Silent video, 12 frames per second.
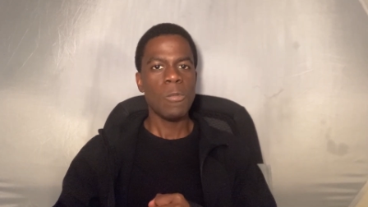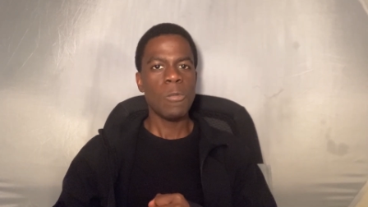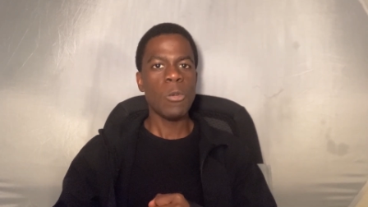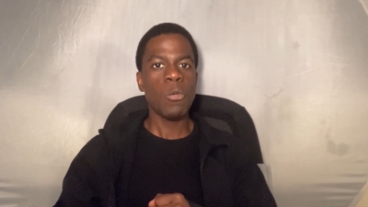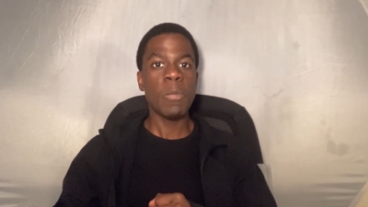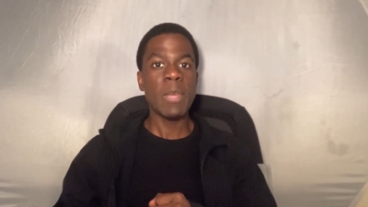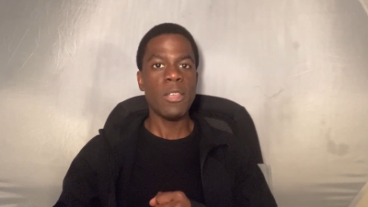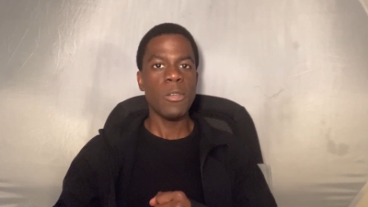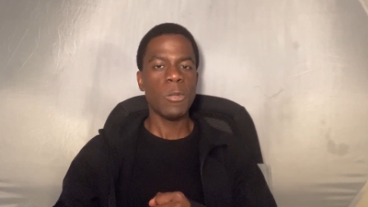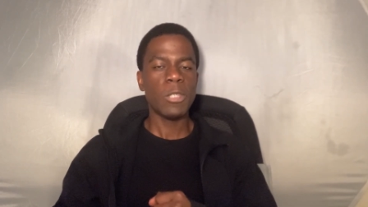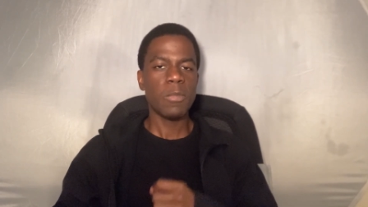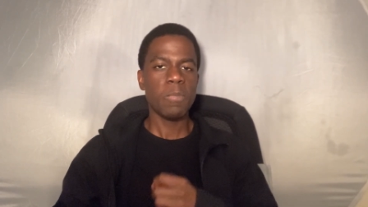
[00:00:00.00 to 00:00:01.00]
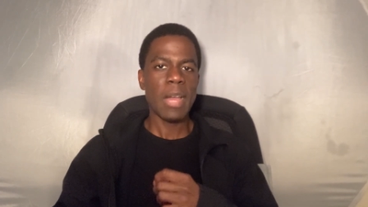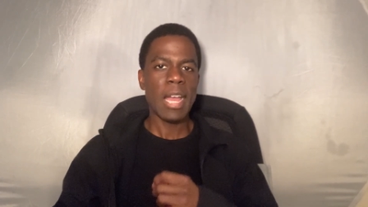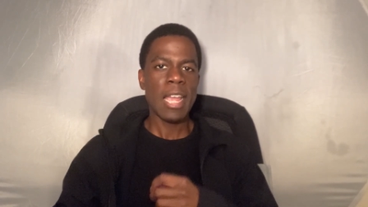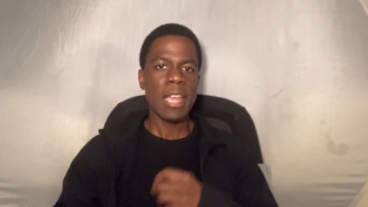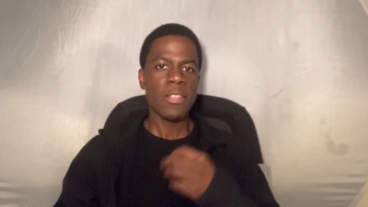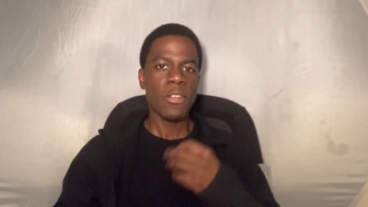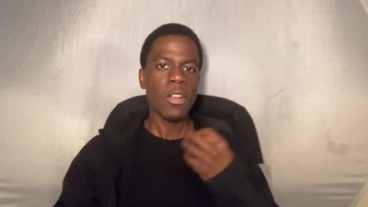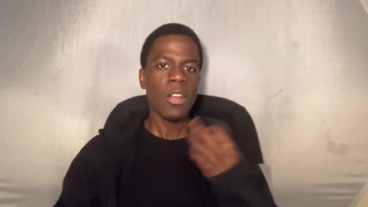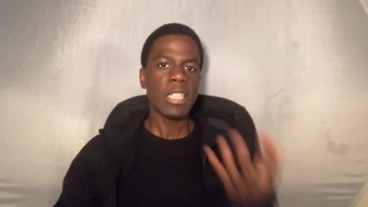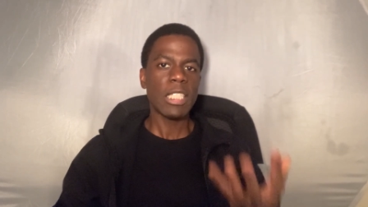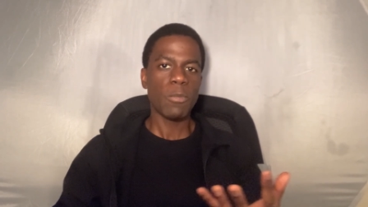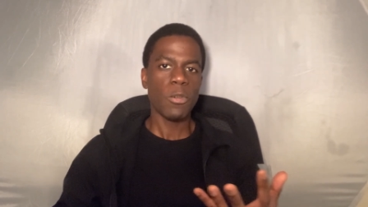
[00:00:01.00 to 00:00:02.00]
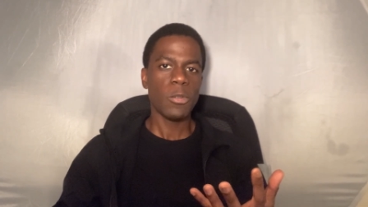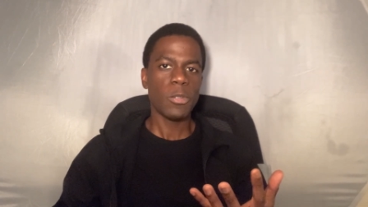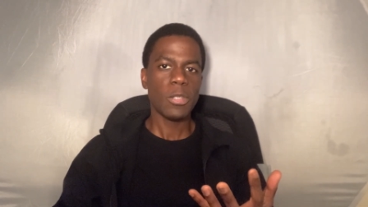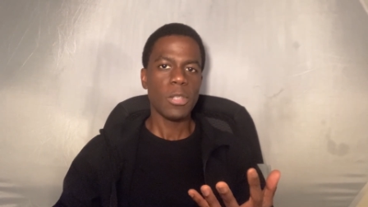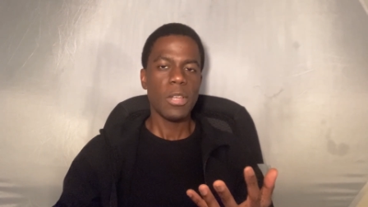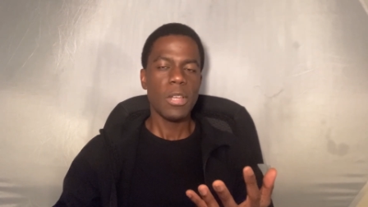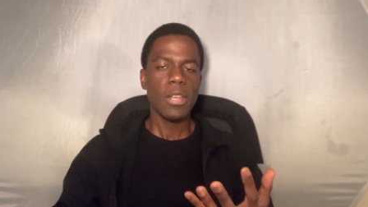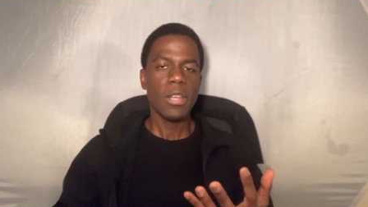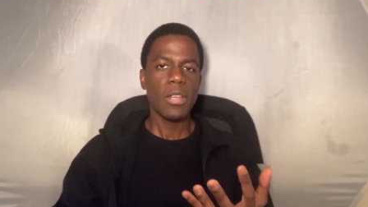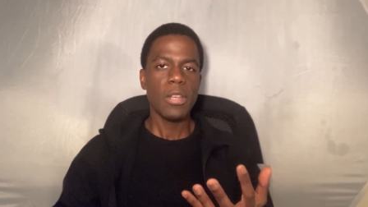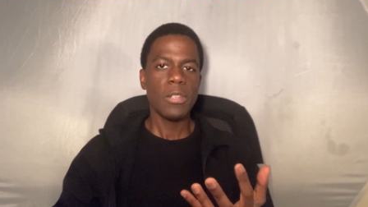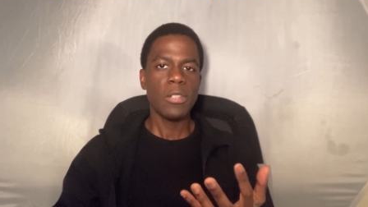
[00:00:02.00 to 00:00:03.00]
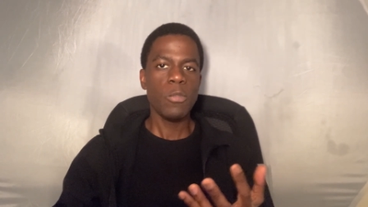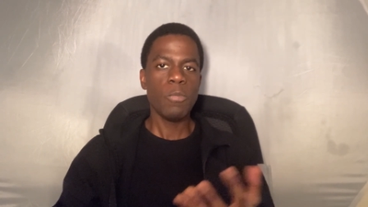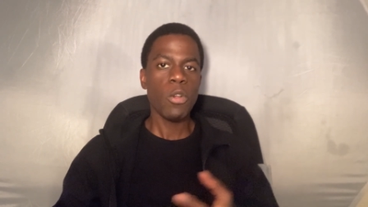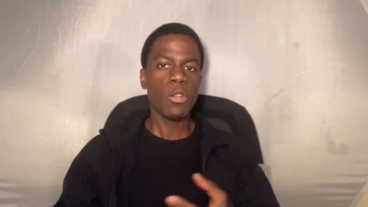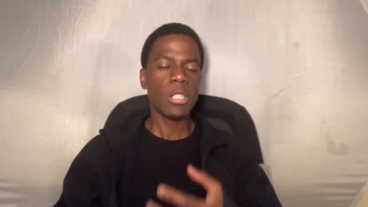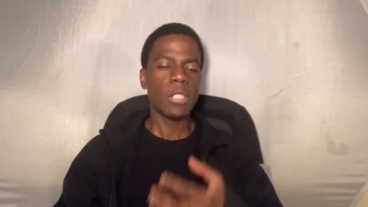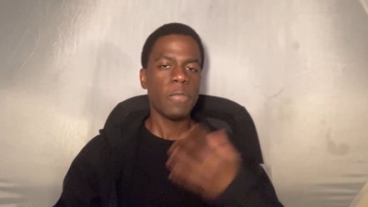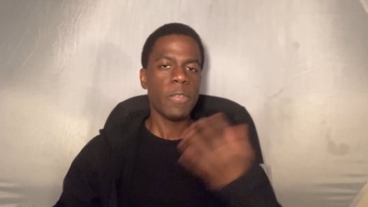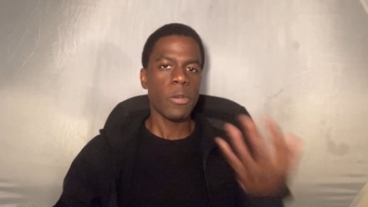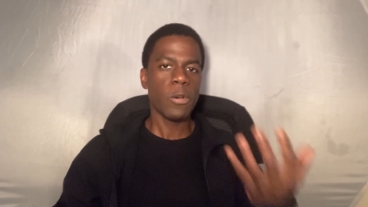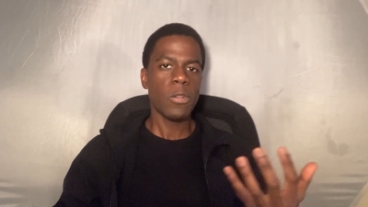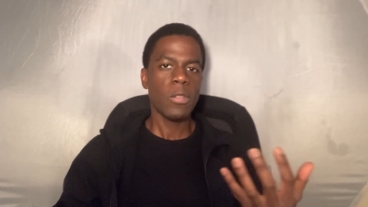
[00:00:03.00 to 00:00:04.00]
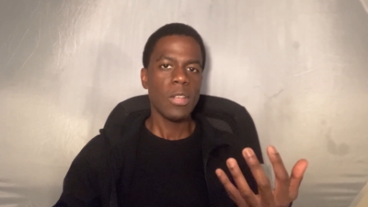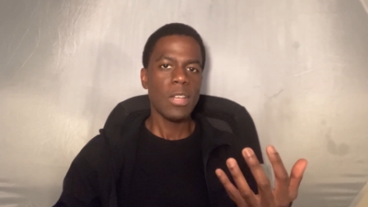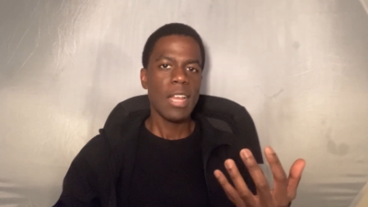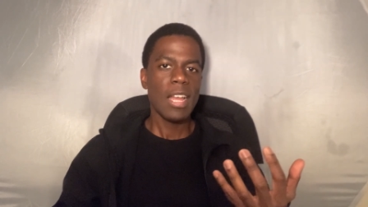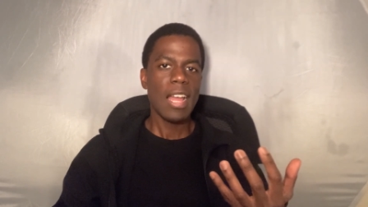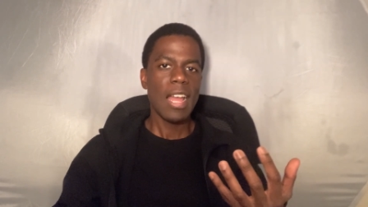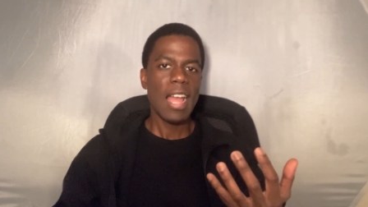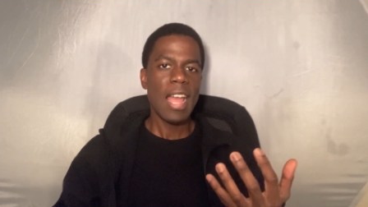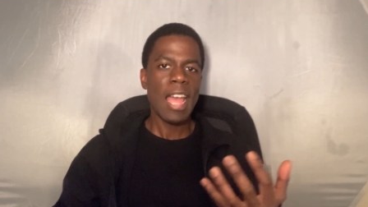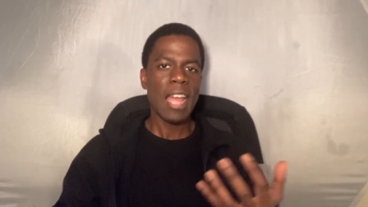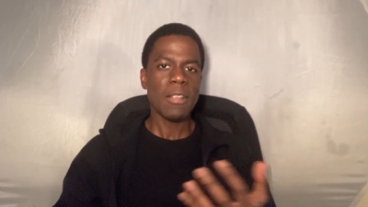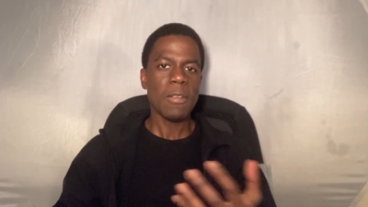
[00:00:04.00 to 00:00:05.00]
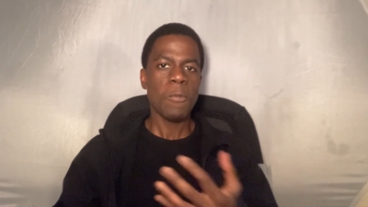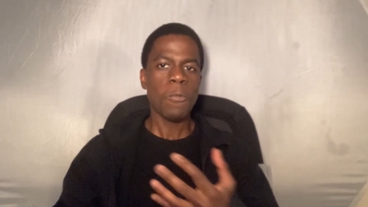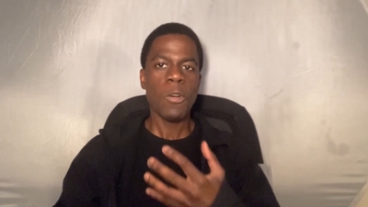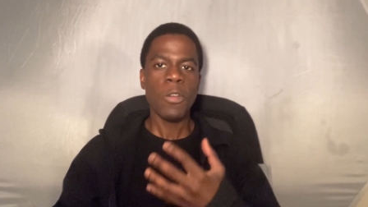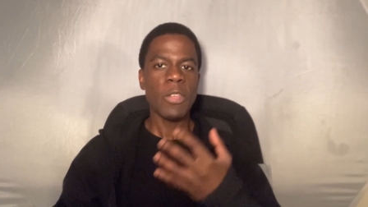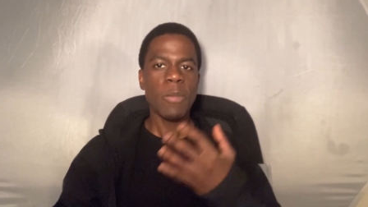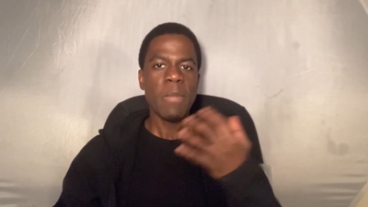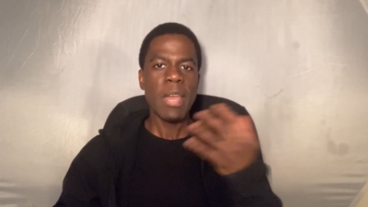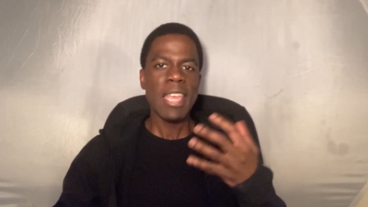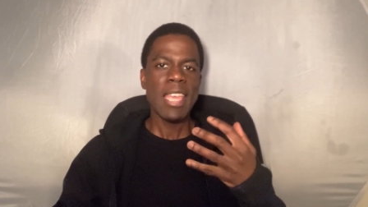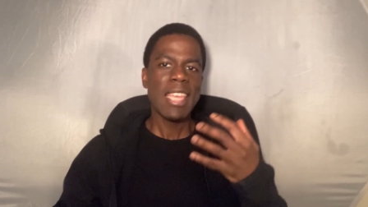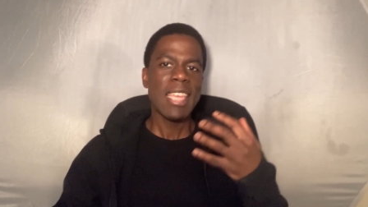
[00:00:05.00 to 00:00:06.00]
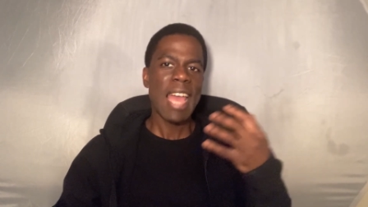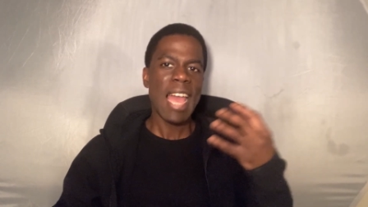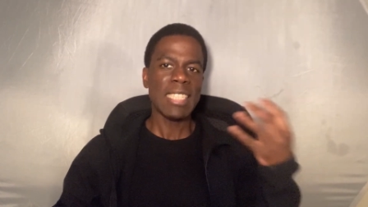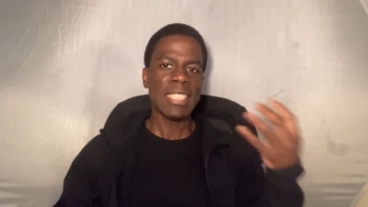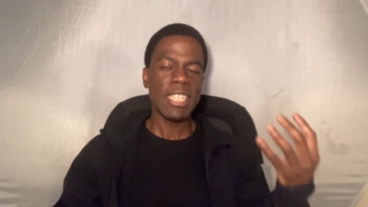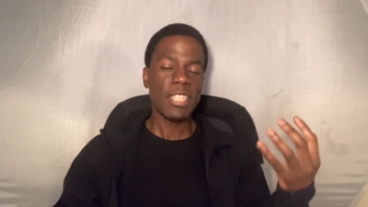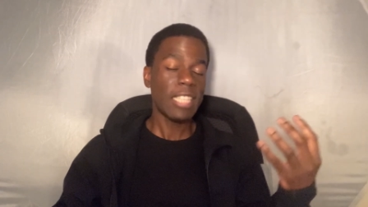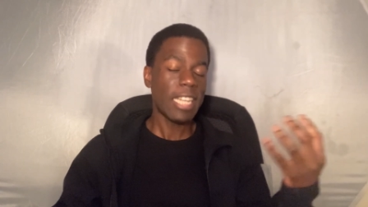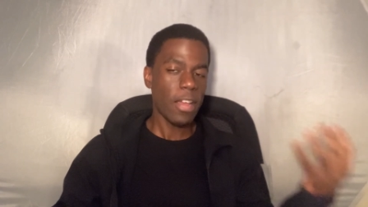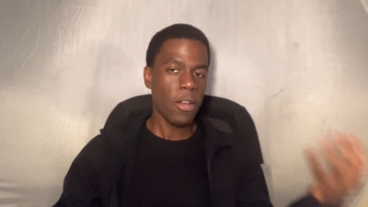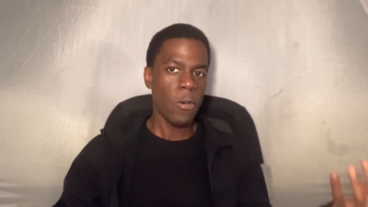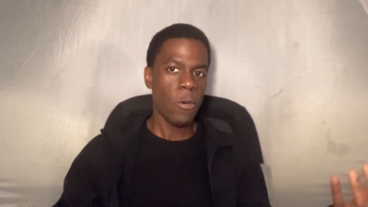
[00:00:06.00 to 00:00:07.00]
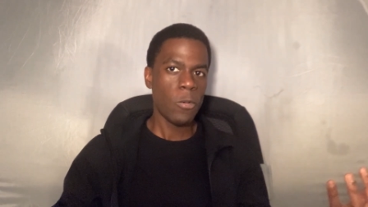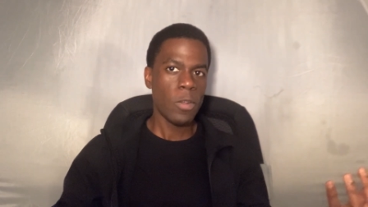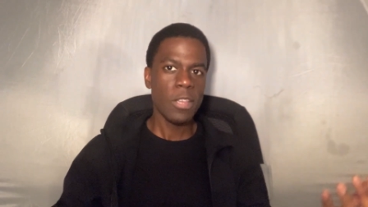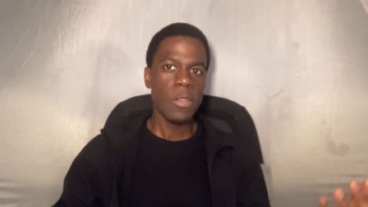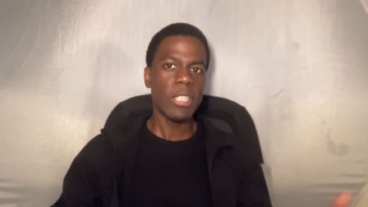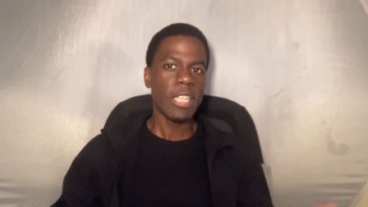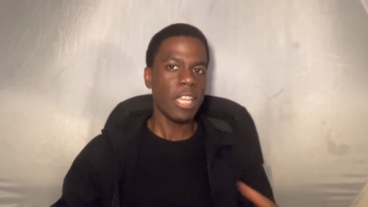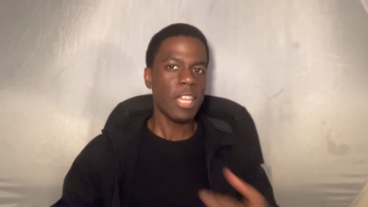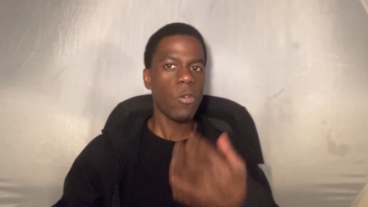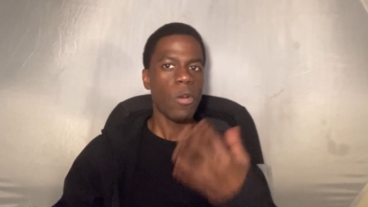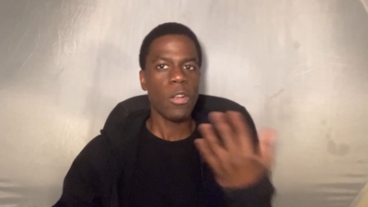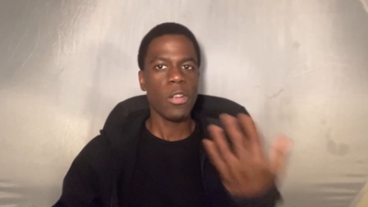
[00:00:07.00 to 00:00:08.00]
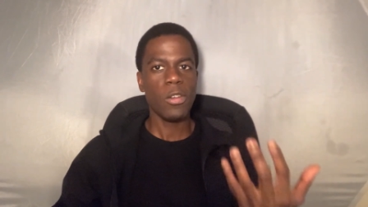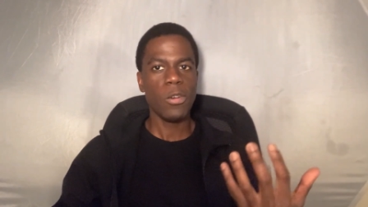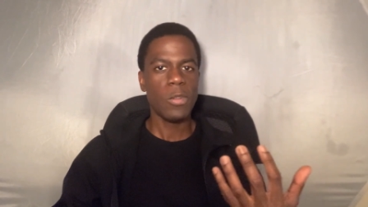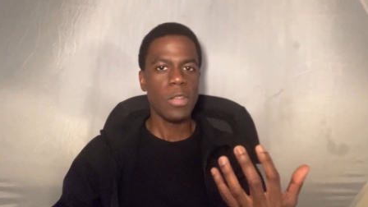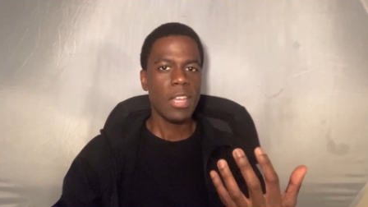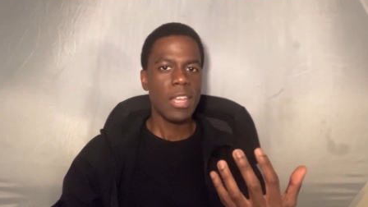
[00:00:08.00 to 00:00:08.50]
will be used by their customers to purchase fuel at one of the many gas stations that they own using a QR code.